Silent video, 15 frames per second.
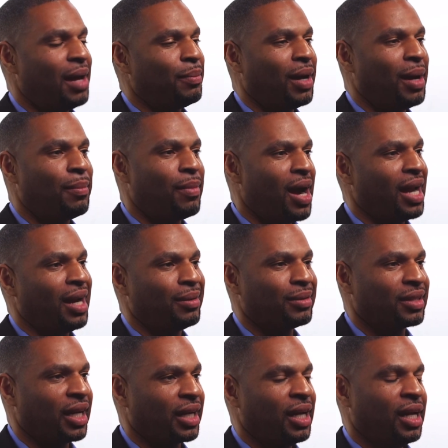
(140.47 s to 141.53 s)
In my mind, I
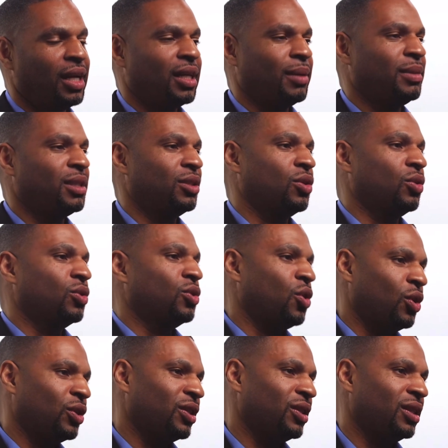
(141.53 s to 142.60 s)
was like, let me just go
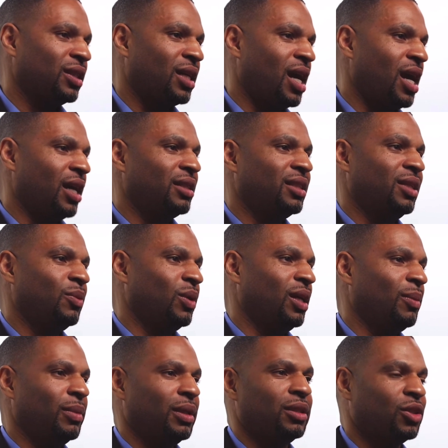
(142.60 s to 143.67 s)
talk to this guy, see what
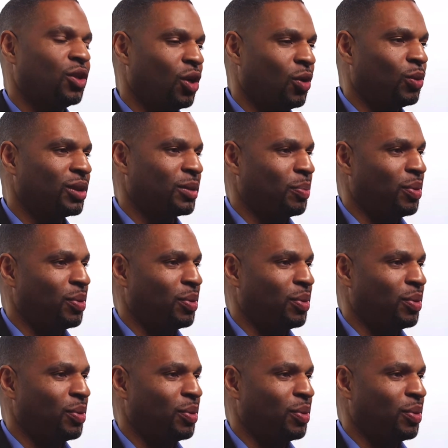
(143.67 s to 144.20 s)
him and this girl was the